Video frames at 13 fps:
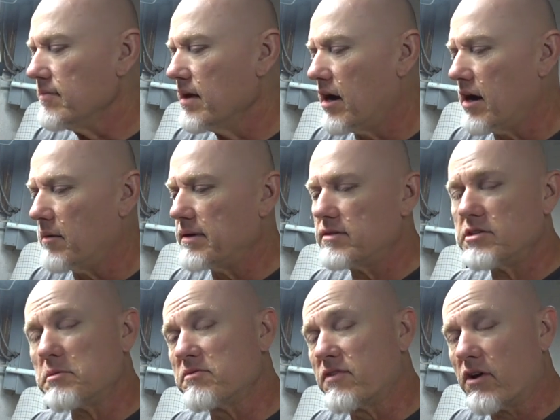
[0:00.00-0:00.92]
Um, he
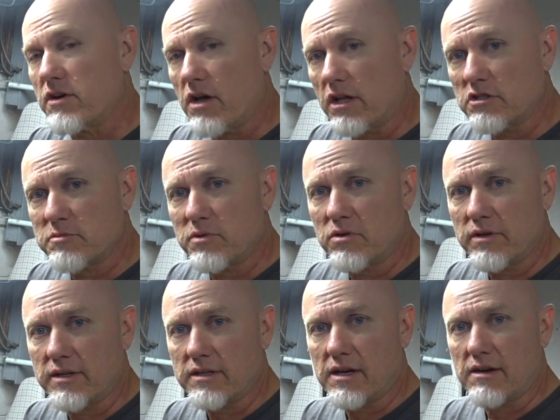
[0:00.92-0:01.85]
seems very knowledgeable
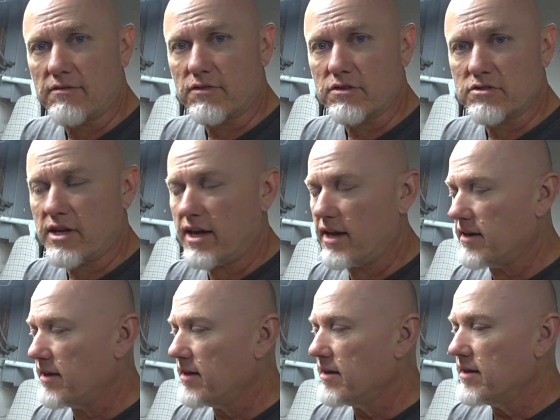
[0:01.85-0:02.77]
in uh, first
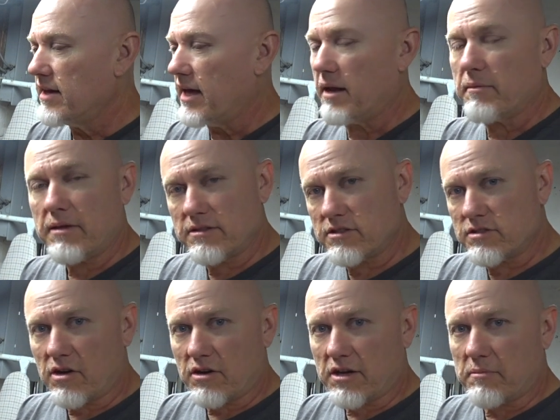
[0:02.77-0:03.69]
aid, and I'm not just
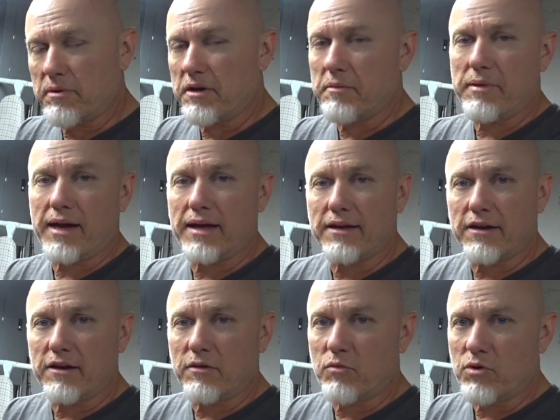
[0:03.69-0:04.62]
talking putting a band-aid
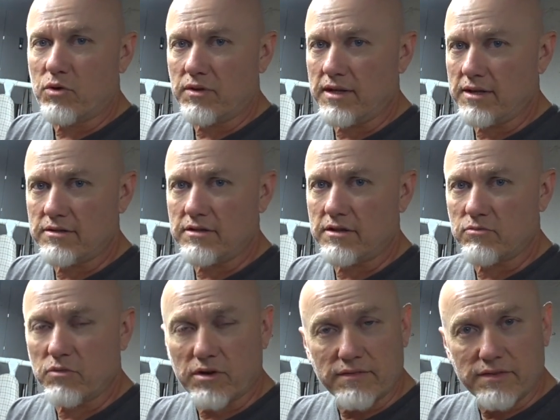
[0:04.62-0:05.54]
on a wound. He's, there's
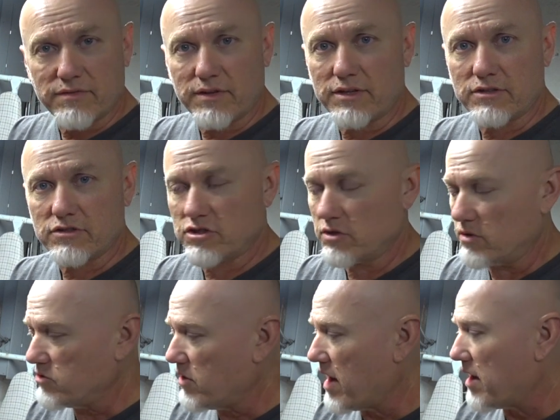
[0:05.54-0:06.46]
one of his videos
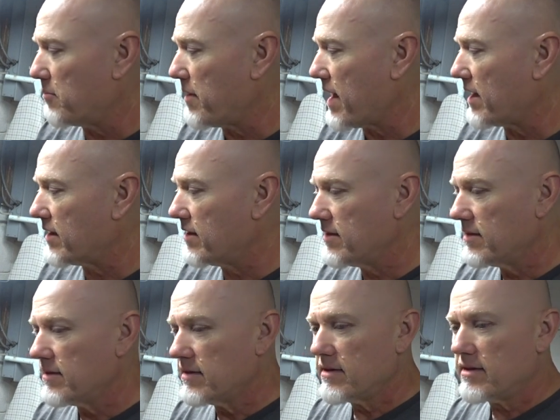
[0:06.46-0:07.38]
showing you how to pack
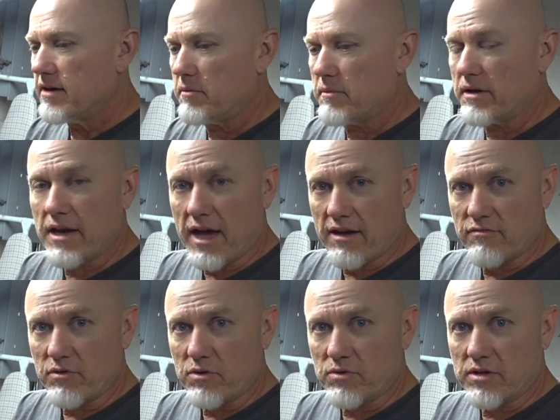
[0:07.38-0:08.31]
um, a
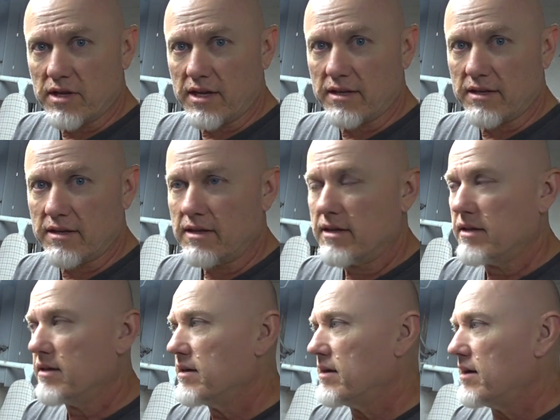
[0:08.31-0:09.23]
knife wound, and
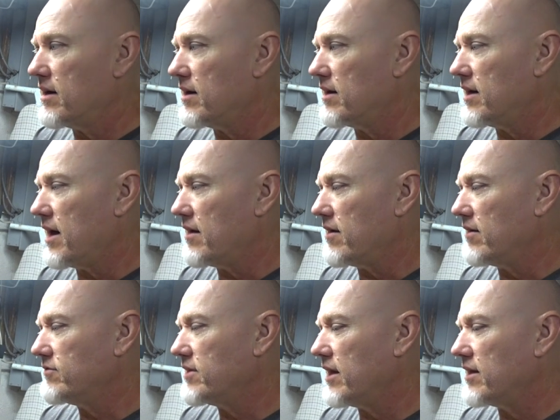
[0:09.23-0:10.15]
uh, I,
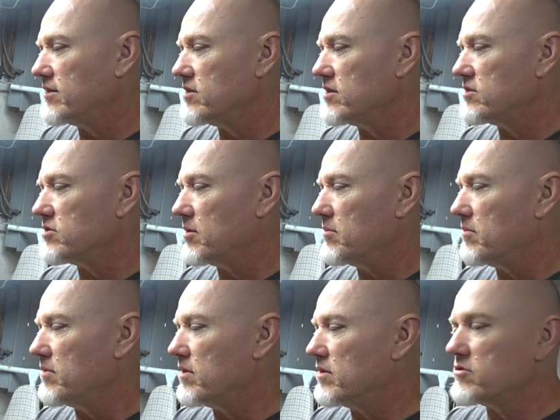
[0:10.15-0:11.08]
I've taken
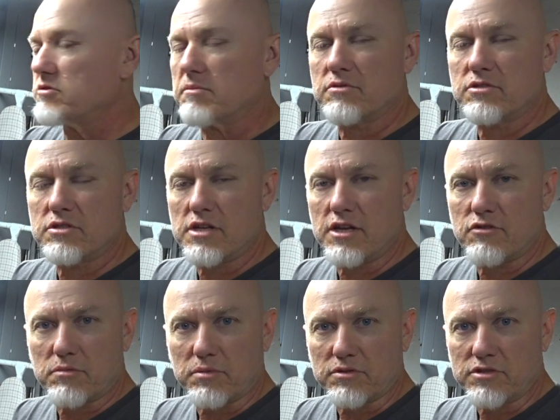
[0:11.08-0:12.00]
some some T
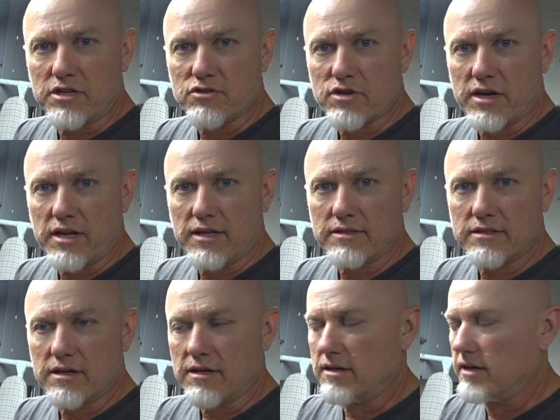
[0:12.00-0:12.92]
C C C training,
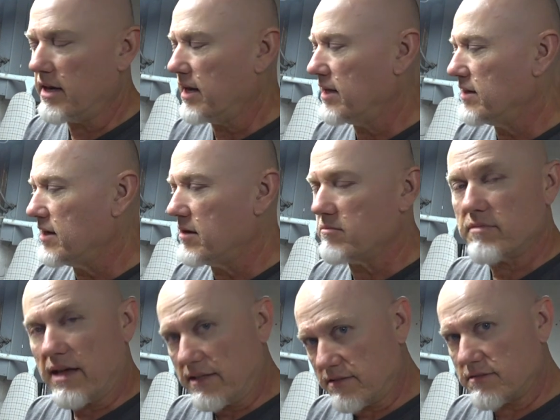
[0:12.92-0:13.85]
uh, and um,
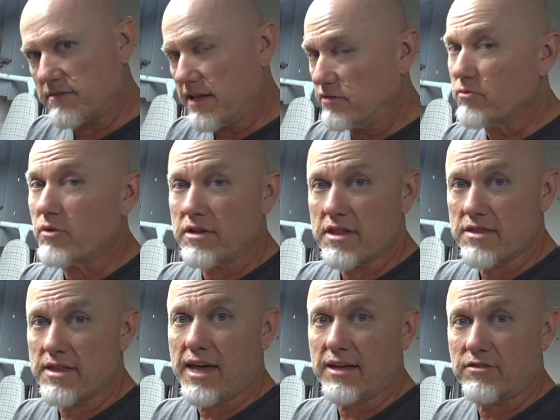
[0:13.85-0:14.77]
that's that's one of the
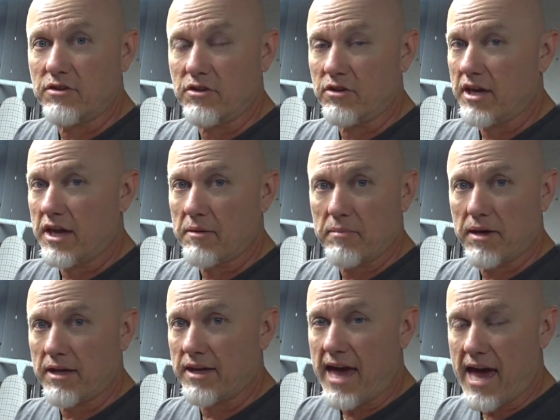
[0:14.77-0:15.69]
things. You know, you got a
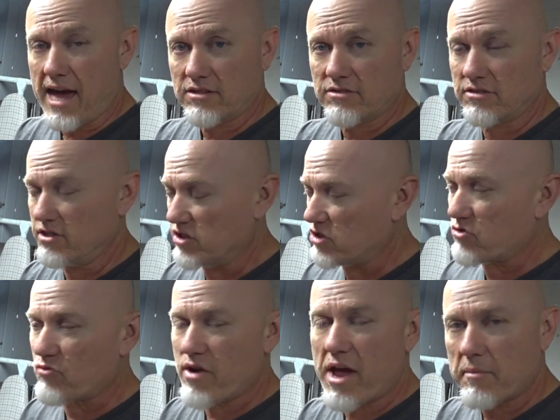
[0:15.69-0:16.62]
big gash, you just
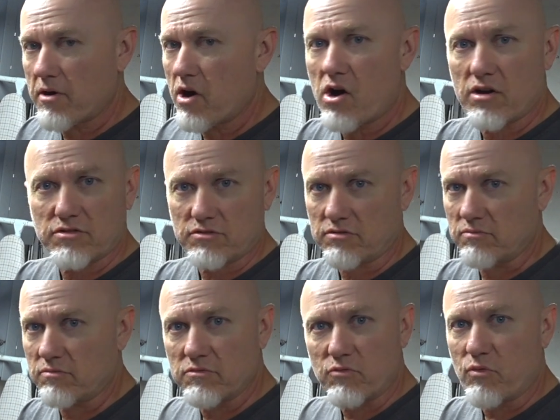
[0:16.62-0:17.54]
cram gauze
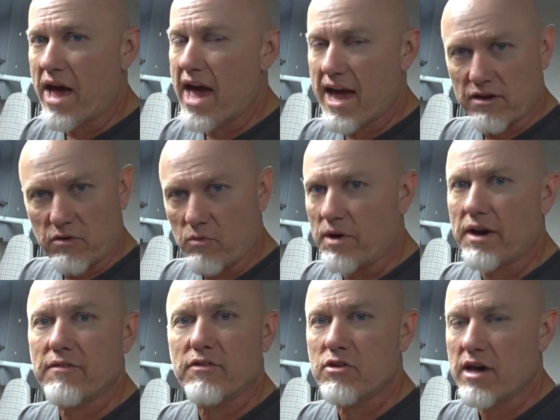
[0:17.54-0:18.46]
or rag or
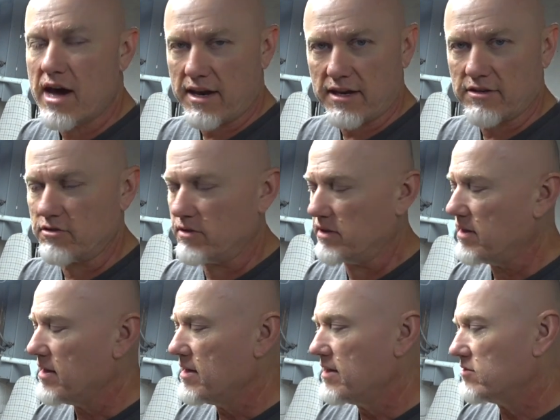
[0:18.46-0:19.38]
whatever you got into it.
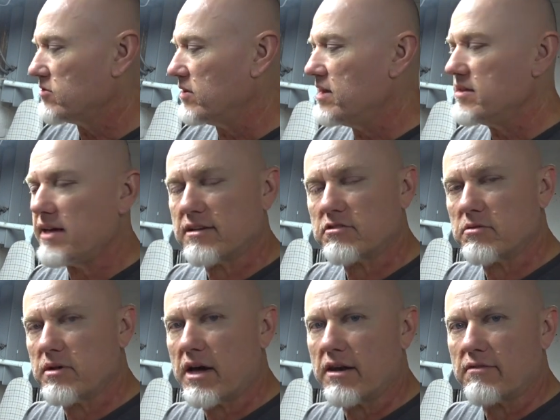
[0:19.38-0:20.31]
So he has
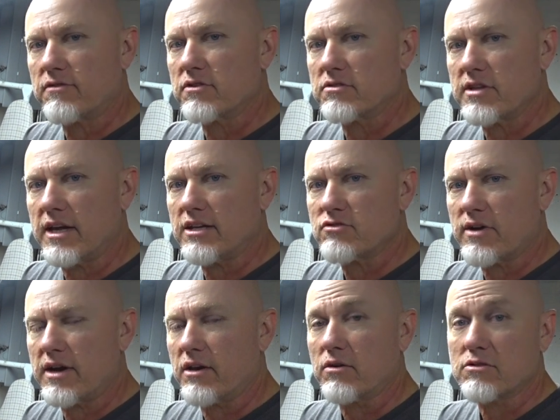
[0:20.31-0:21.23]
some kind of first aid
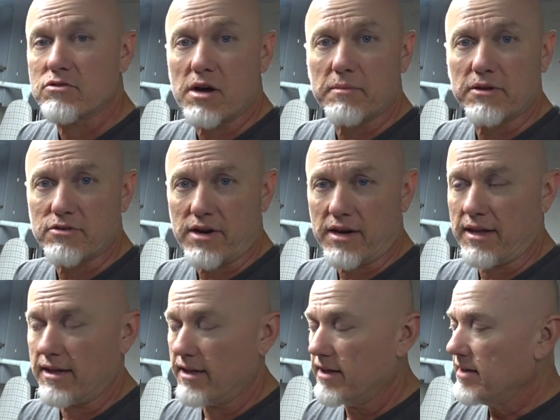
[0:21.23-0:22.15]
training or trauma
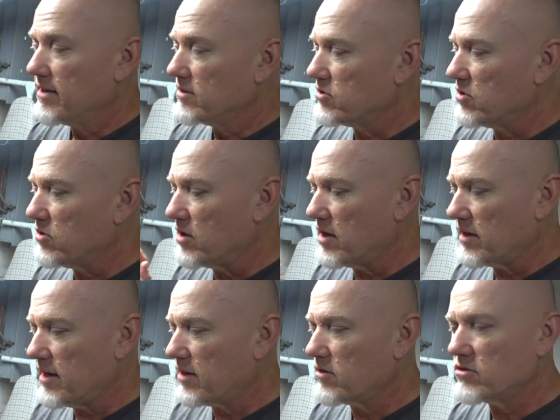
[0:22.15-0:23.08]
training. So uh,
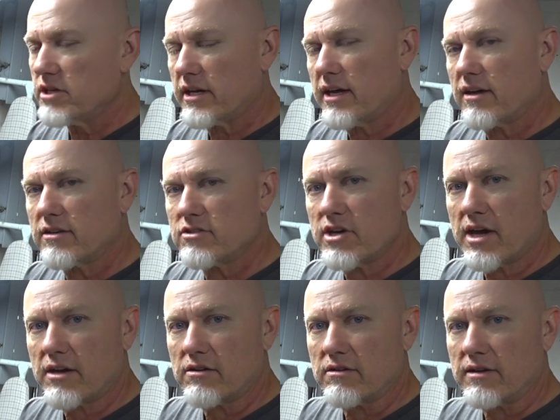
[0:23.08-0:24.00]
yeah, go check out his
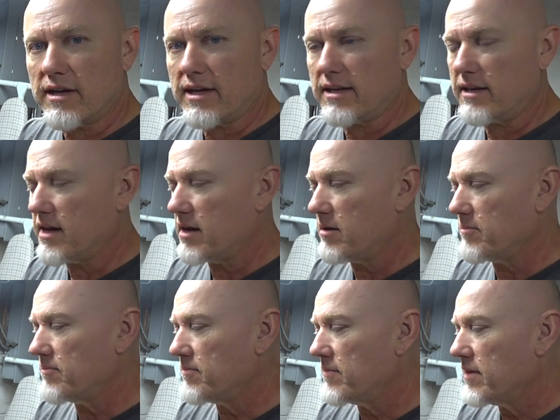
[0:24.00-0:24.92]
channel and. Um,